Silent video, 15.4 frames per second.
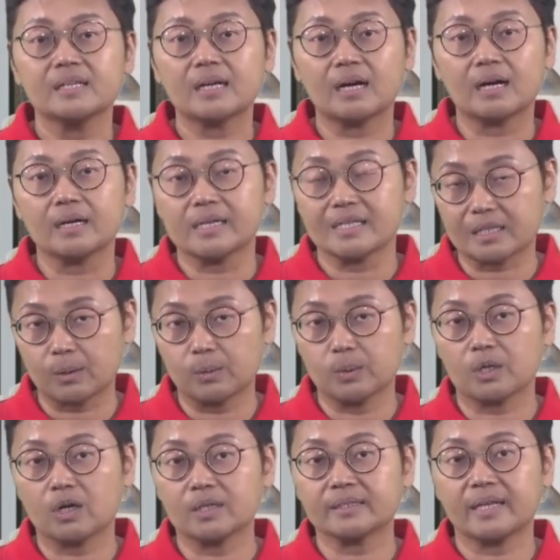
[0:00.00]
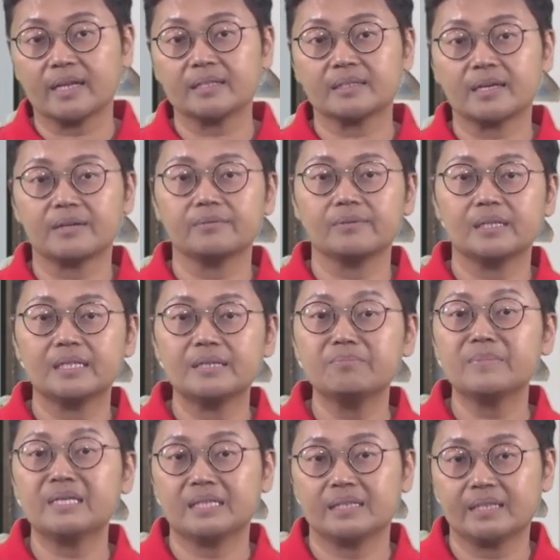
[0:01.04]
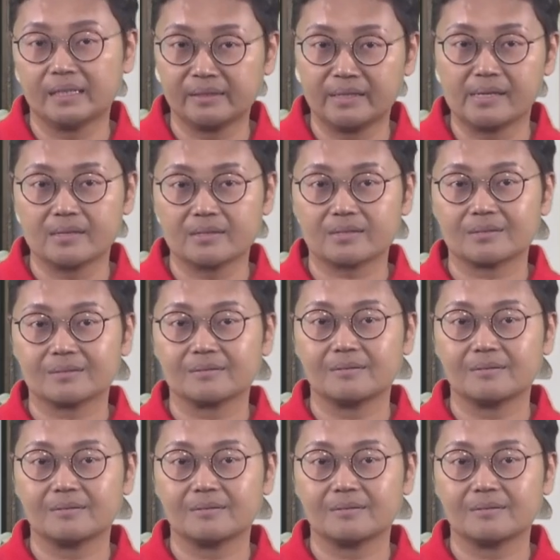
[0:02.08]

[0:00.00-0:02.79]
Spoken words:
Is our content can really meet their needs.